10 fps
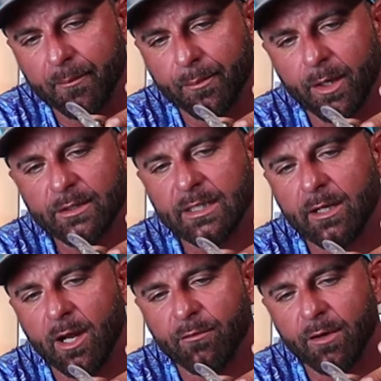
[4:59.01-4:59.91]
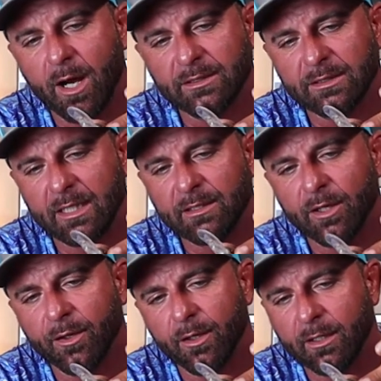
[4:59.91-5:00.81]
on brush, get caught on rocks. It's going to
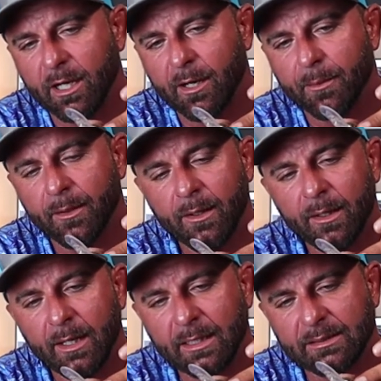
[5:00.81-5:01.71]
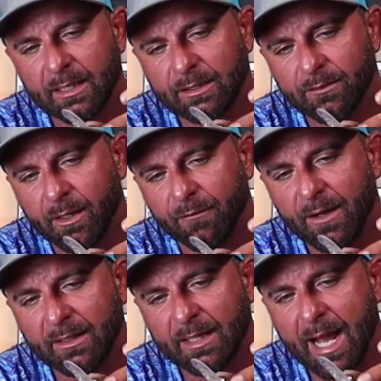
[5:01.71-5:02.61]
dull the hook up. It's going to
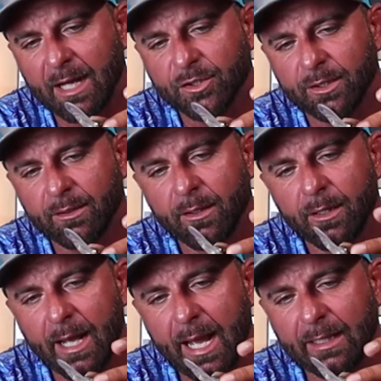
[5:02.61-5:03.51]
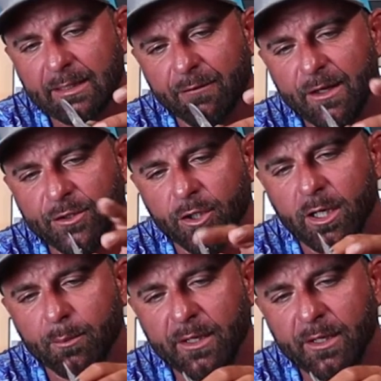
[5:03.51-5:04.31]
affect the action, and it's going to affect your hookup